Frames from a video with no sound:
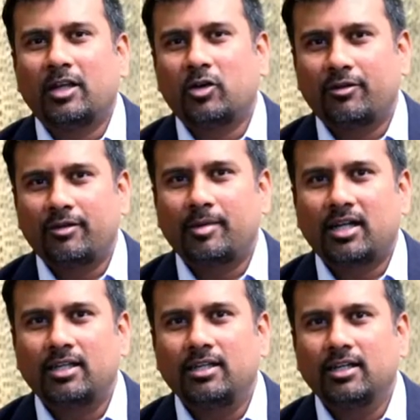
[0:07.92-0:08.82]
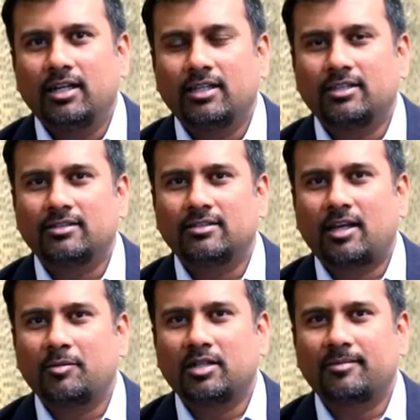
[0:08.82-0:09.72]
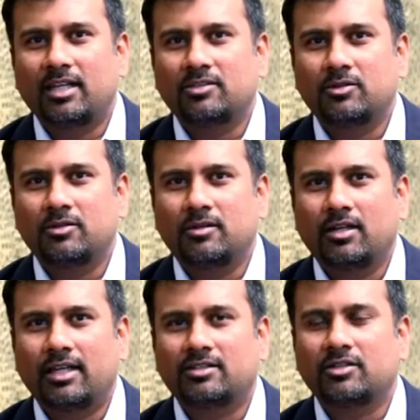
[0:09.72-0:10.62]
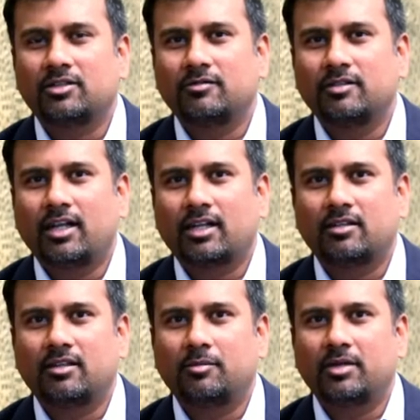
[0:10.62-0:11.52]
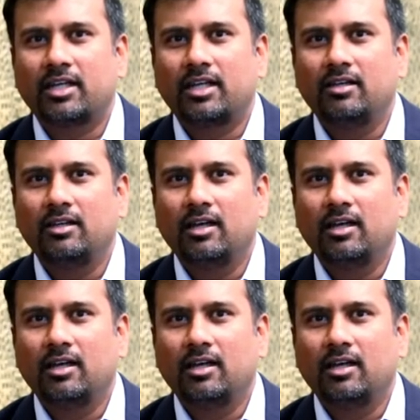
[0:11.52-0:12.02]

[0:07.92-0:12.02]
Hello everybody, this is Amar, Mysore, Executive Director at Brigade.